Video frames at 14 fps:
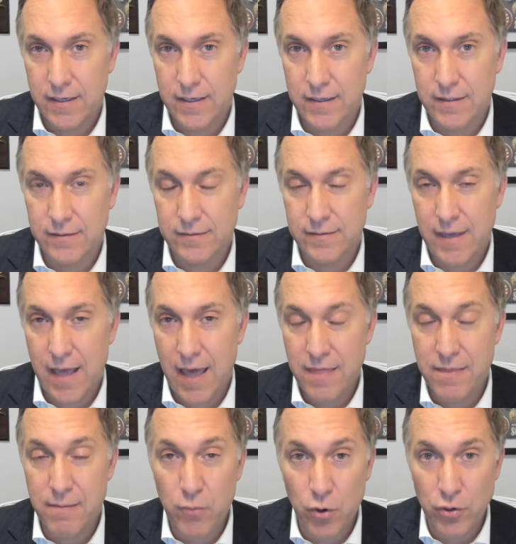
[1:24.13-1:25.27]
uh,
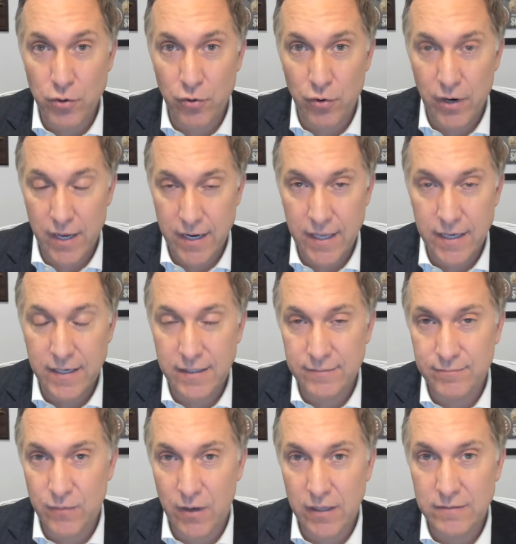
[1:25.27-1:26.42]
had the murder in it.
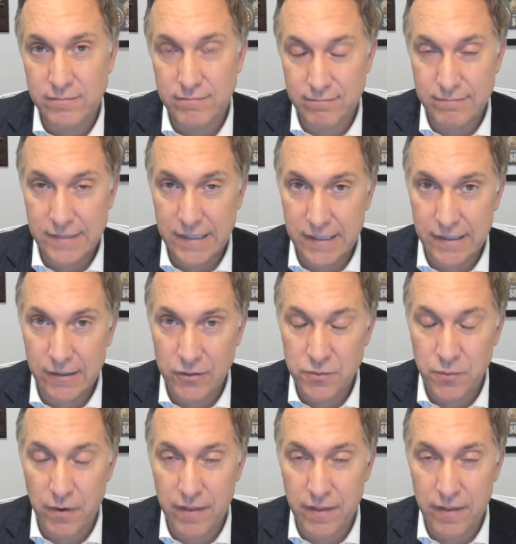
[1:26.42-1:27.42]
Well, he owns one of